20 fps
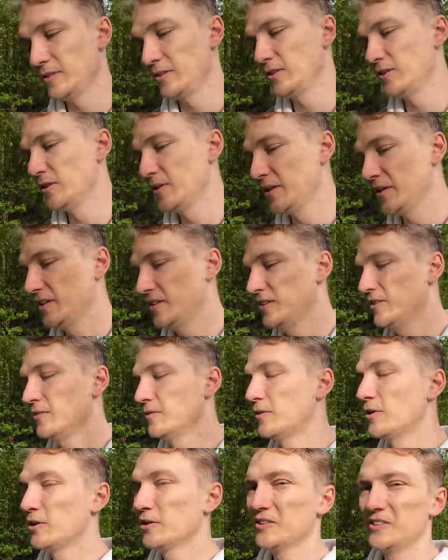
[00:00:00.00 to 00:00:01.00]
going in the
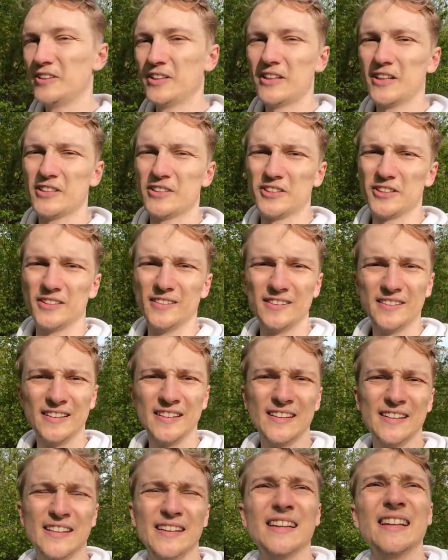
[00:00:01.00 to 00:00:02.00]
wrong direction.
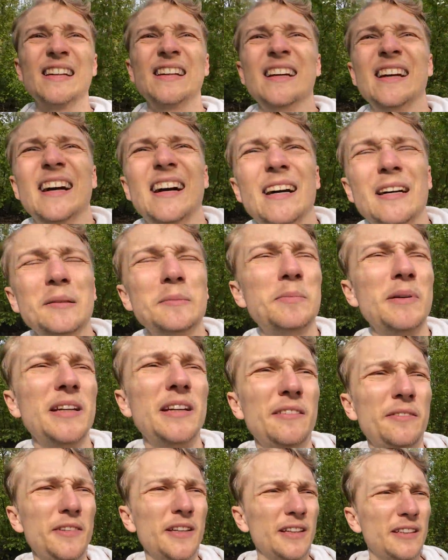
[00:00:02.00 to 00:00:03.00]
I
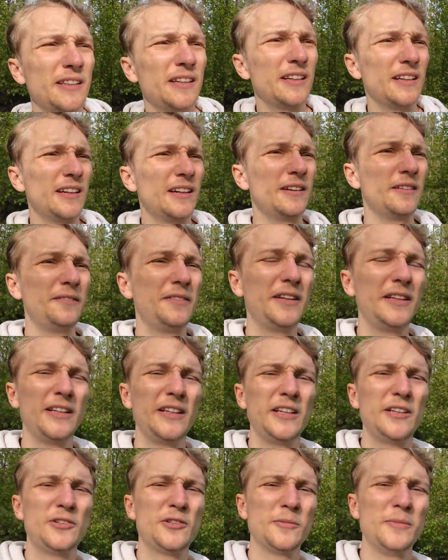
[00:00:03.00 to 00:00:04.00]
believe that we
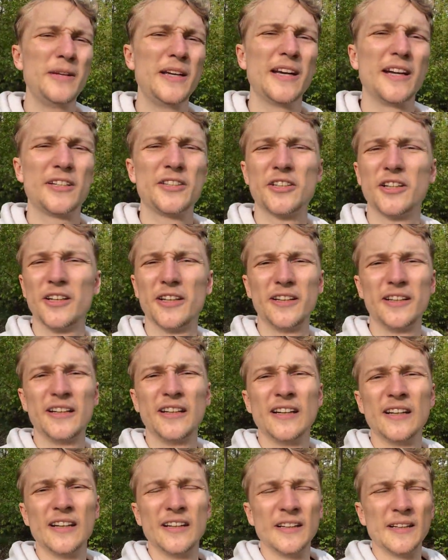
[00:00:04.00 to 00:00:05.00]
need to be actually
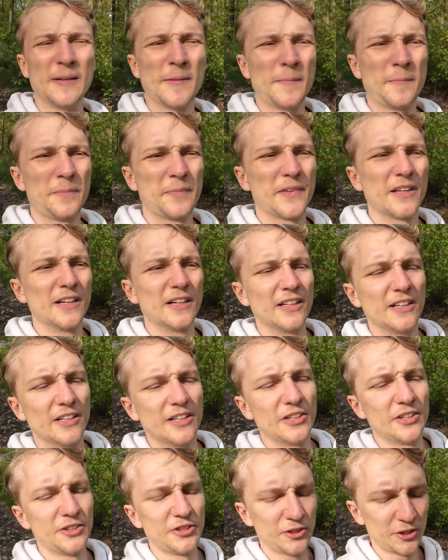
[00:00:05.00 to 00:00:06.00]

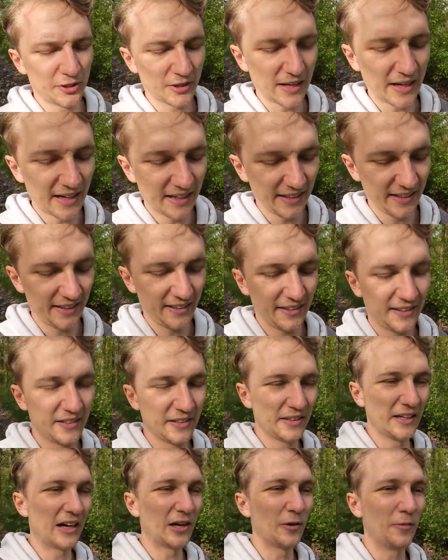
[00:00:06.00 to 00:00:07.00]
trying
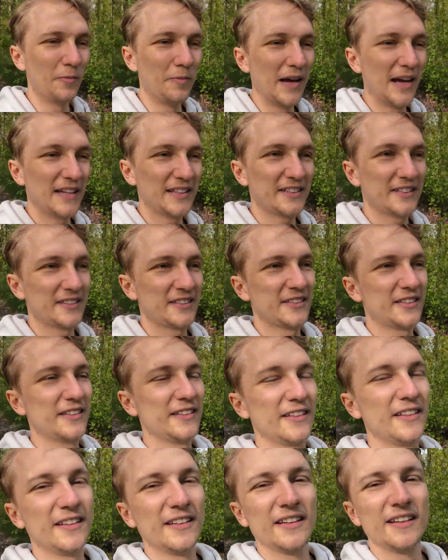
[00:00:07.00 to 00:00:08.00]
our best
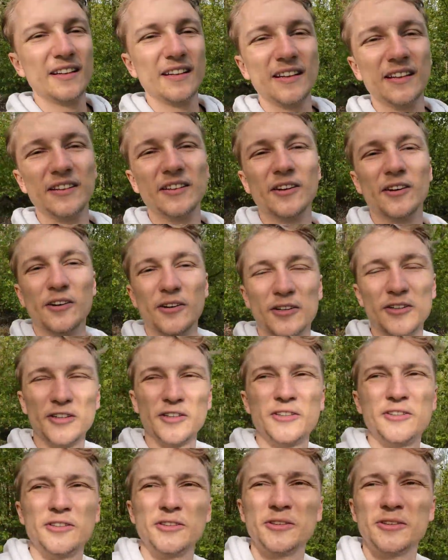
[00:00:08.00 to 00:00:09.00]
in
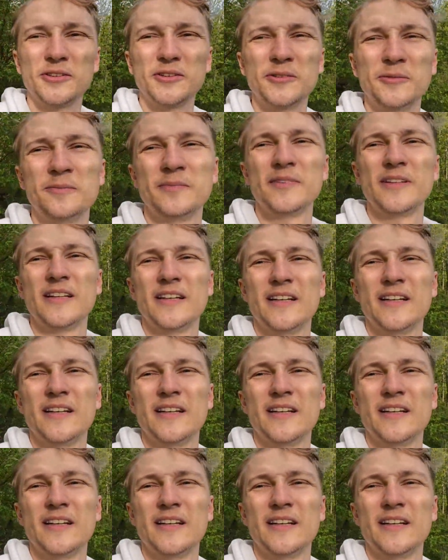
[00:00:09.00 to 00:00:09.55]
order to